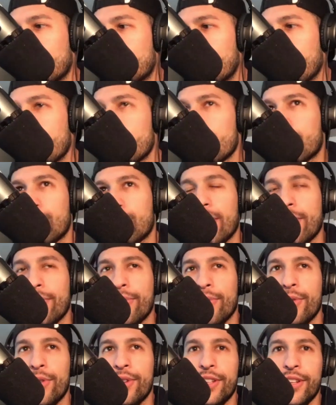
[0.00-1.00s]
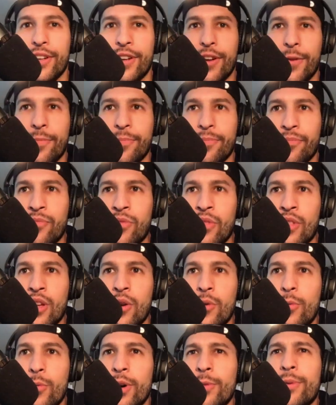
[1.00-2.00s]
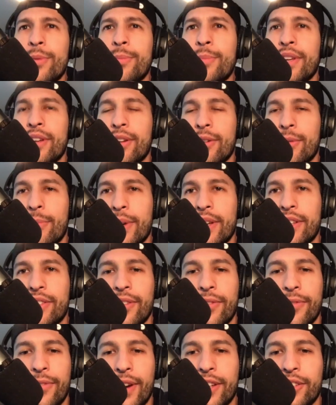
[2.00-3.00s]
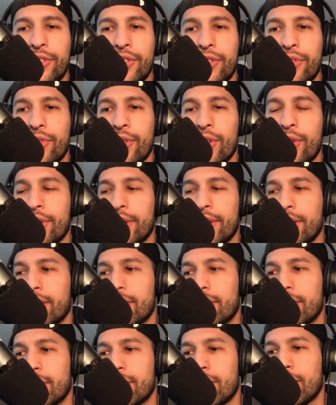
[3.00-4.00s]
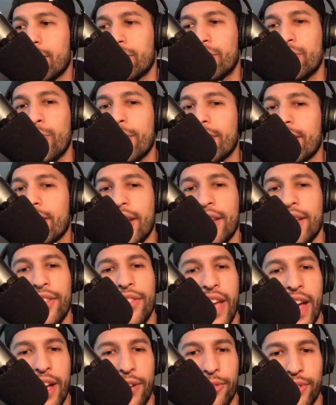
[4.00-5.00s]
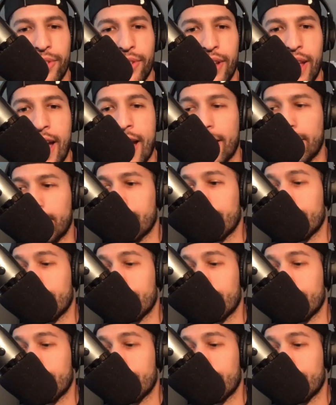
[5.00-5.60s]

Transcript: very straightforward. What would be your best advice to growing, 28,000 active